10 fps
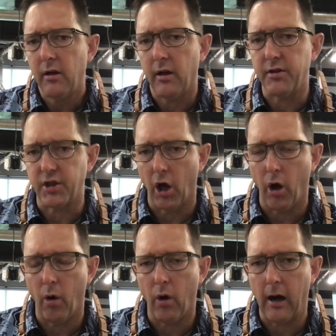and
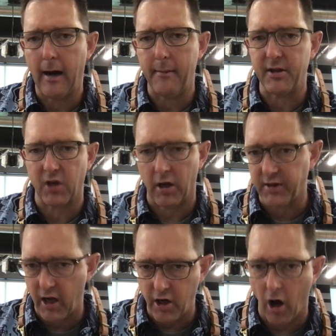so as long as
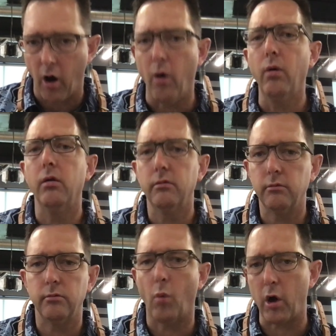I know
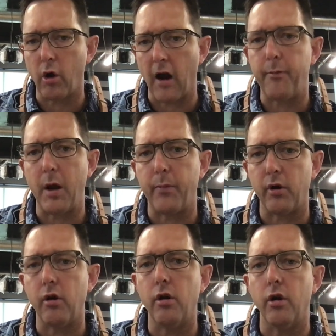what graph paper
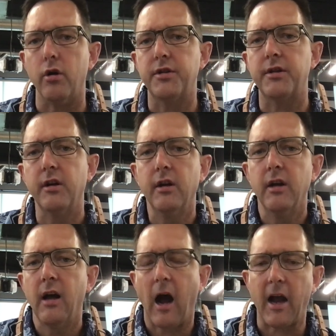you used,
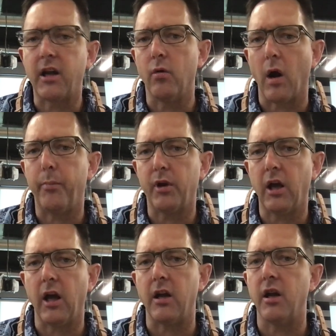I can
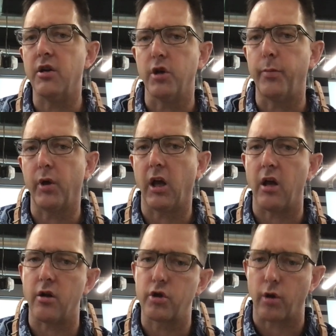replicate and
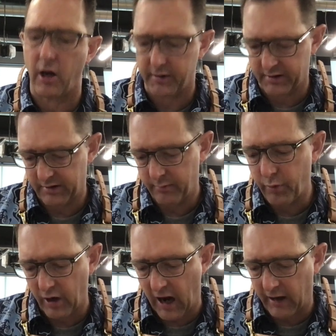duplicate your trace
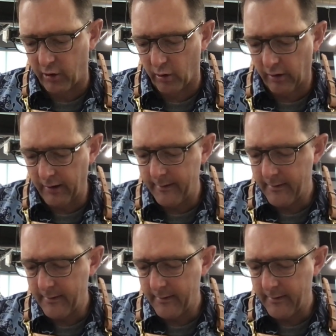pretty accurately.